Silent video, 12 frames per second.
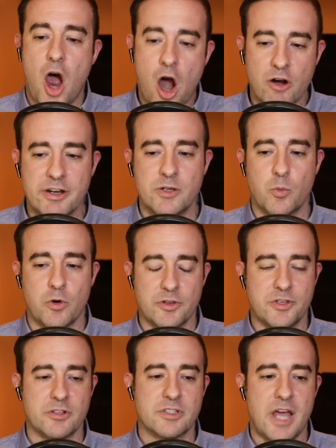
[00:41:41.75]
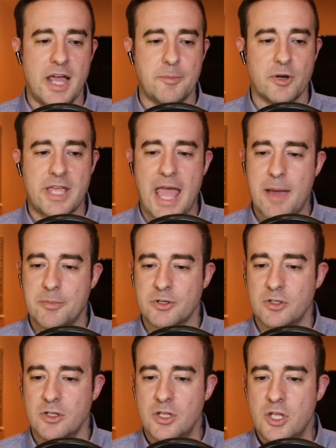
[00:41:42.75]
aren't worth your time or
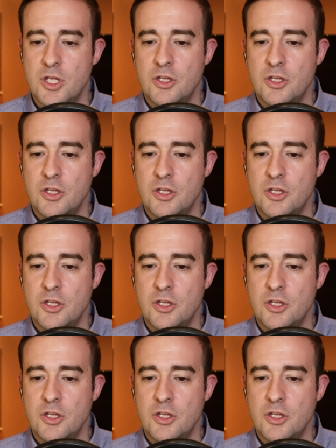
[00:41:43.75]
capital.